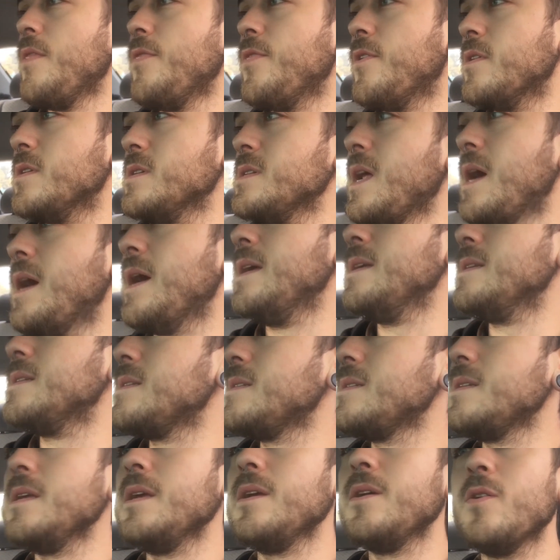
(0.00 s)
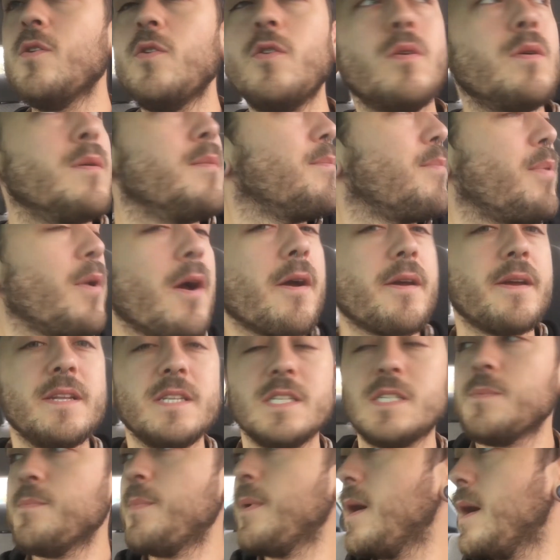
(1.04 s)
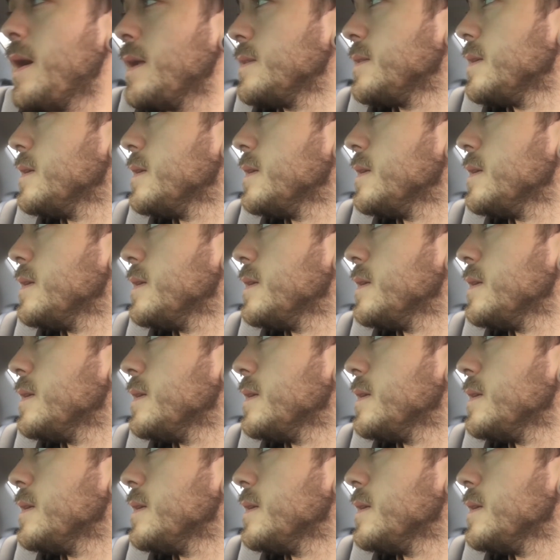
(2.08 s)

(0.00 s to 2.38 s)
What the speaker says: There's not a single parking spot